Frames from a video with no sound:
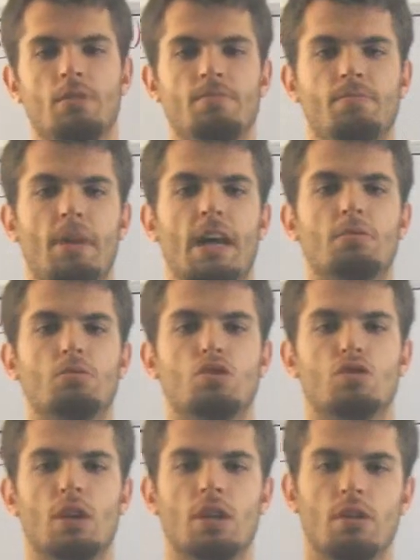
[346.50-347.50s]
maximal
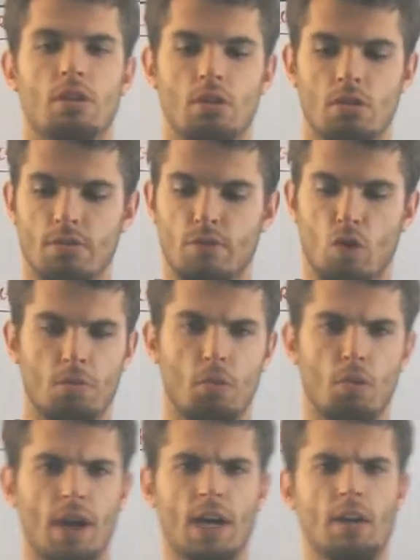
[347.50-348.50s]
strength fourth. But we're
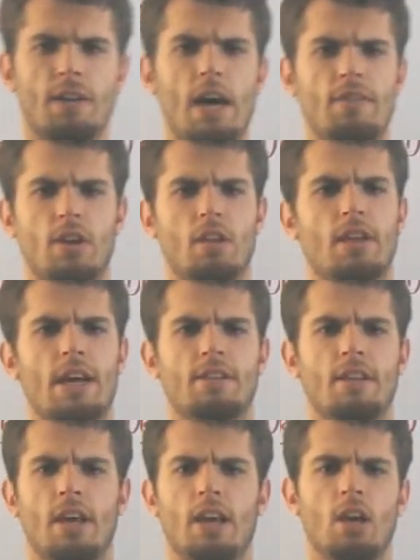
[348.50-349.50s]
not going to dive into that
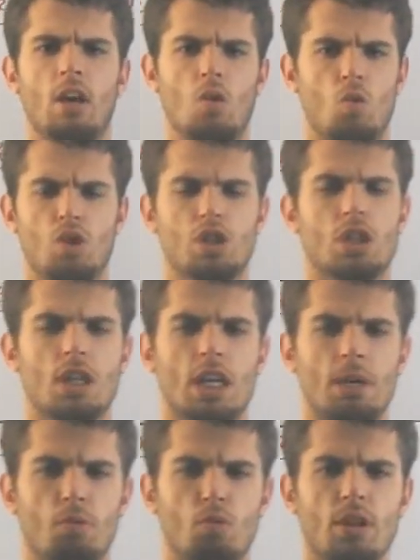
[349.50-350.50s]
today. We're just going to keep
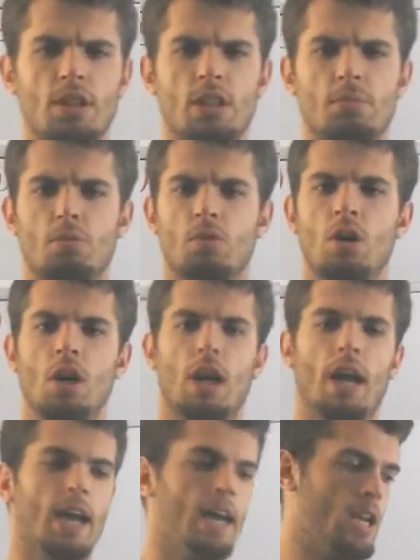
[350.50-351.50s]
it really simple,
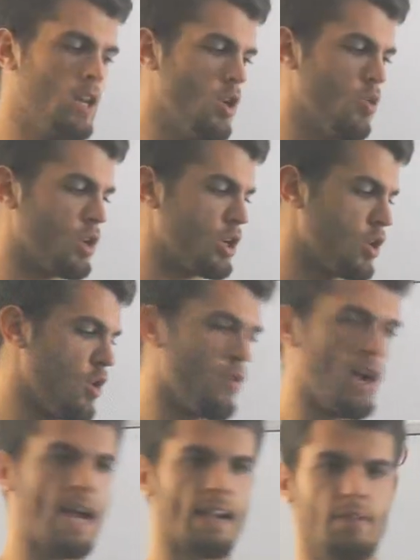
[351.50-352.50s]
and we're going to go over
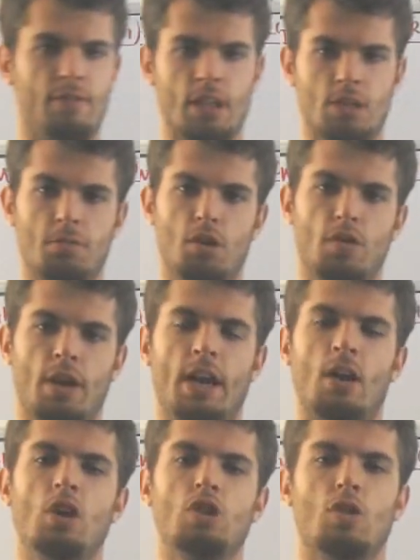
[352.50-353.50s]
active flexibility right now.
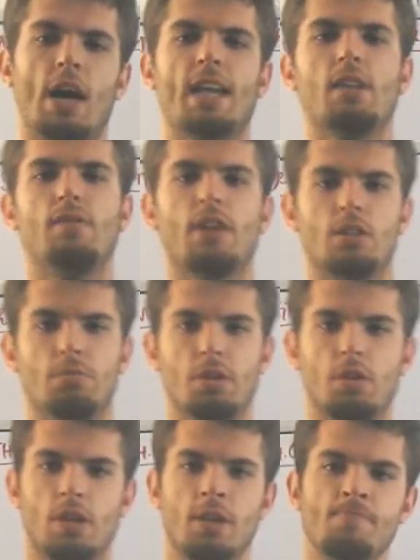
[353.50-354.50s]
So active
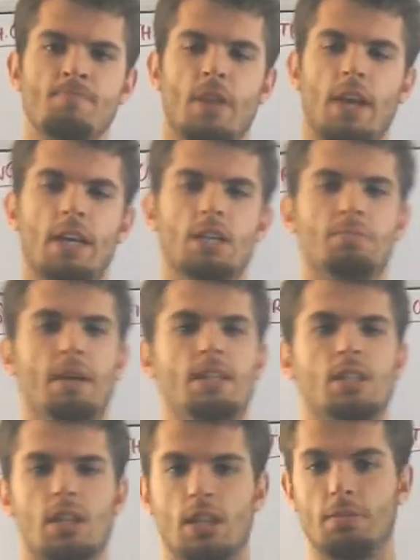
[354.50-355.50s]
flexibility is
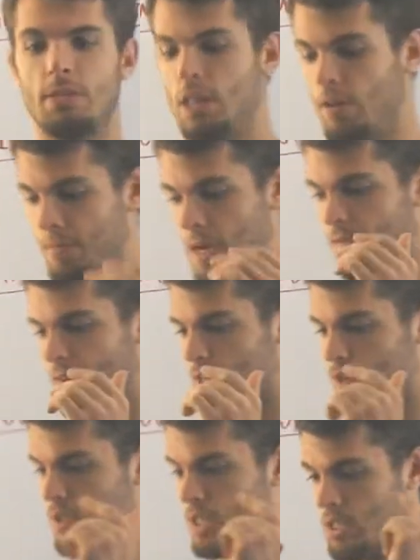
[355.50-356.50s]
basically self-myofascial
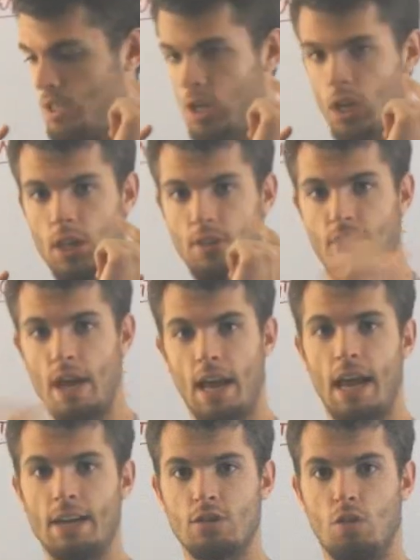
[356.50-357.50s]
release, that
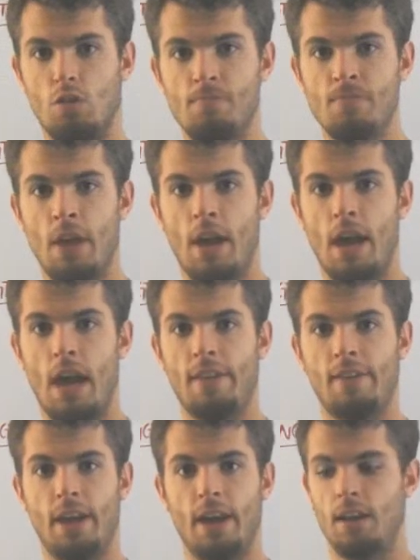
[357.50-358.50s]
asshole, and
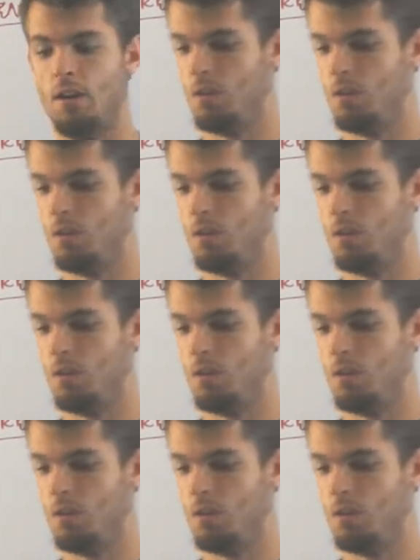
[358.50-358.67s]
then